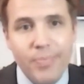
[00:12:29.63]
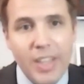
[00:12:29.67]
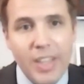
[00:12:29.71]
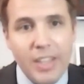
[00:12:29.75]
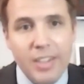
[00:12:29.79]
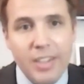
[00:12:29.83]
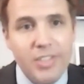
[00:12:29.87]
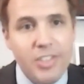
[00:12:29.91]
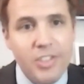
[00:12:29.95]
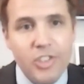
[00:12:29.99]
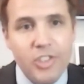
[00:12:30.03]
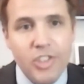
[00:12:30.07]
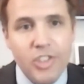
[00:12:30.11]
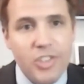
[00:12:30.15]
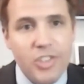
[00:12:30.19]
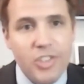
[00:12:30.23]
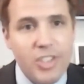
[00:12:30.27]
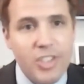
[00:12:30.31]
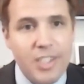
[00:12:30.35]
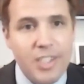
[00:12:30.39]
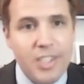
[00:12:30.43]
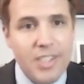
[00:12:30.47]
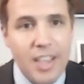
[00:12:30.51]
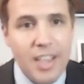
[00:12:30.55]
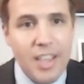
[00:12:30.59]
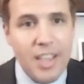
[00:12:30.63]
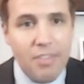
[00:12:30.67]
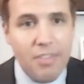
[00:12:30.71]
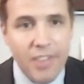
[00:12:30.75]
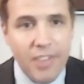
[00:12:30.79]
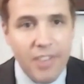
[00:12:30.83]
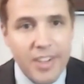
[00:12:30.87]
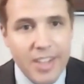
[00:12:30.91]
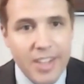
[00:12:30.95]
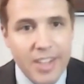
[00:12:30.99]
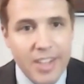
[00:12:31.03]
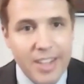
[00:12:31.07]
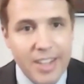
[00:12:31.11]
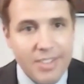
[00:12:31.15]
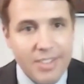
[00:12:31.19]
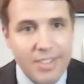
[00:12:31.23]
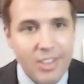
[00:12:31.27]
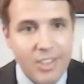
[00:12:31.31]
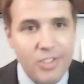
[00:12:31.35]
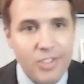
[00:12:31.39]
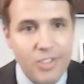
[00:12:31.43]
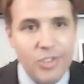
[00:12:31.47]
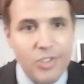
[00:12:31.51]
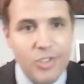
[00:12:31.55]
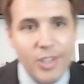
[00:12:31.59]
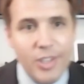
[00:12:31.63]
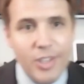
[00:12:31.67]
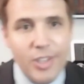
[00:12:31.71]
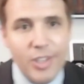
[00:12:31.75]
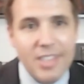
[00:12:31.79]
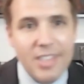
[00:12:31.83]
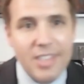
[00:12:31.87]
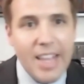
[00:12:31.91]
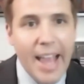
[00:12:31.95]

isn't just going to take funding, it's also going to take